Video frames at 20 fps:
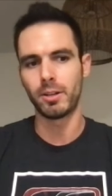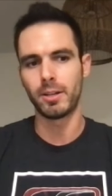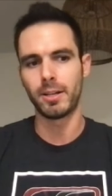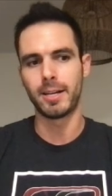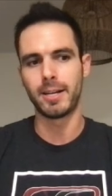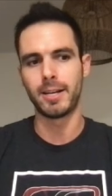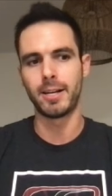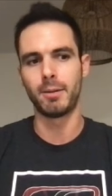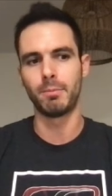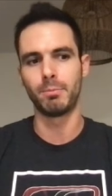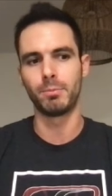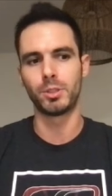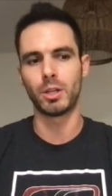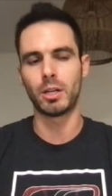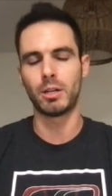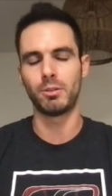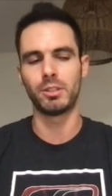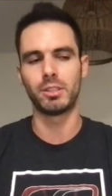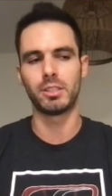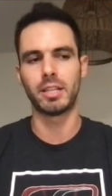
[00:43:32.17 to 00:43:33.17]
Um, so I
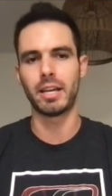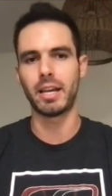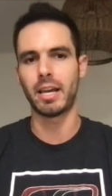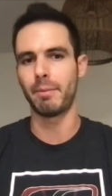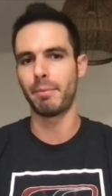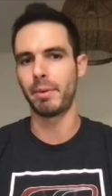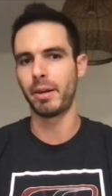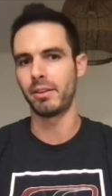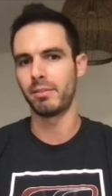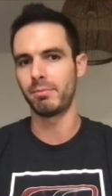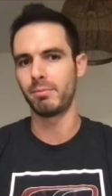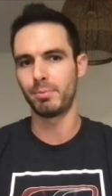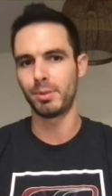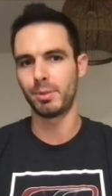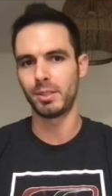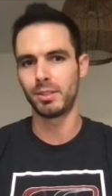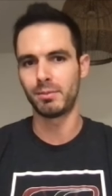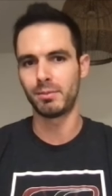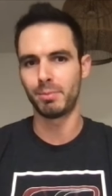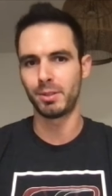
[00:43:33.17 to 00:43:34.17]
will just say, hey man,
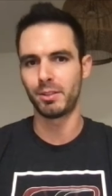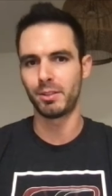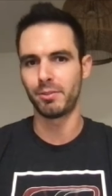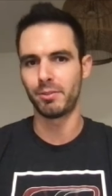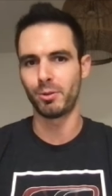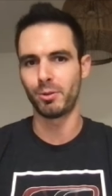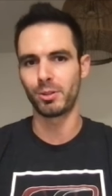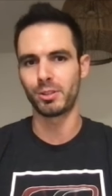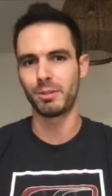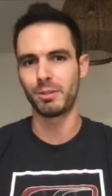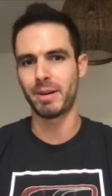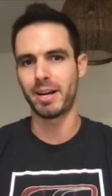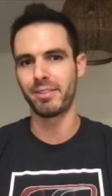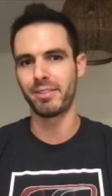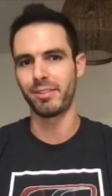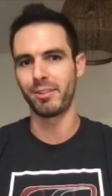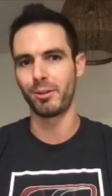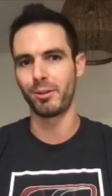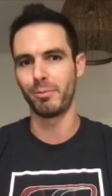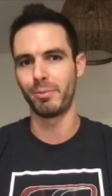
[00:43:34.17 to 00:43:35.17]
put put the fork to mouth a
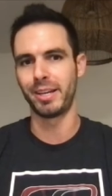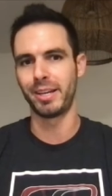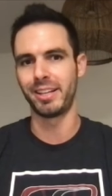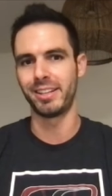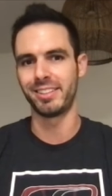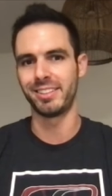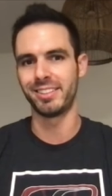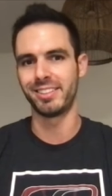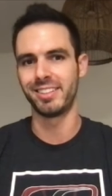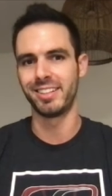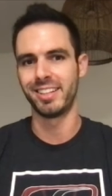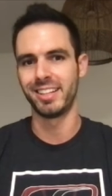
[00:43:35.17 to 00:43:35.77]
little bit and